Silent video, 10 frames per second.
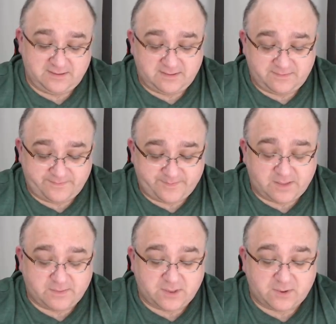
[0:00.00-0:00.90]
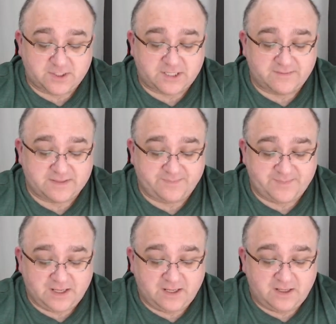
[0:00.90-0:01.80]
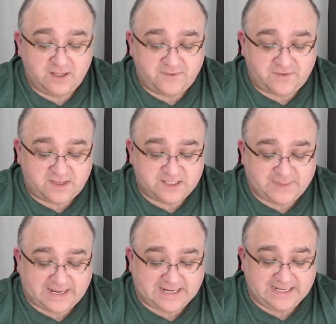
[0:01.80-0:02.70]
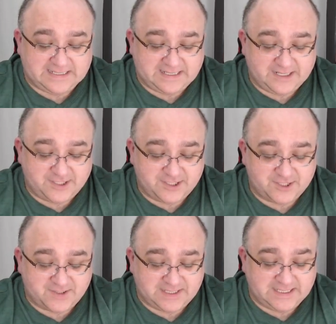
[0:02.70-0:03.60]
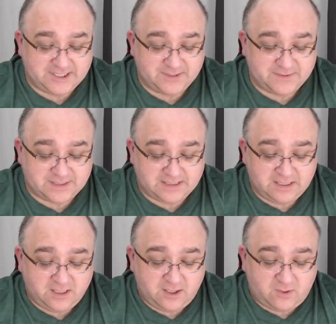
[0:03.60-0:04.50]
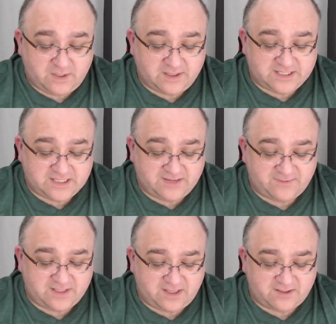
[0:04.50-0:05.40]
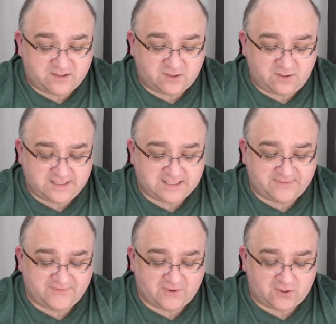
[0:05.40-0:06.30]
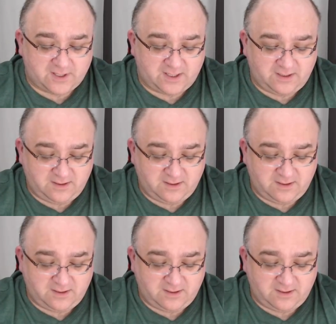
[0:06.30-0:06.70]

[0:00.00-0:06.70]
Some local shoves him. Fast packer his age in shiny shoes. Why don't you leave with the other tourists, foreigner?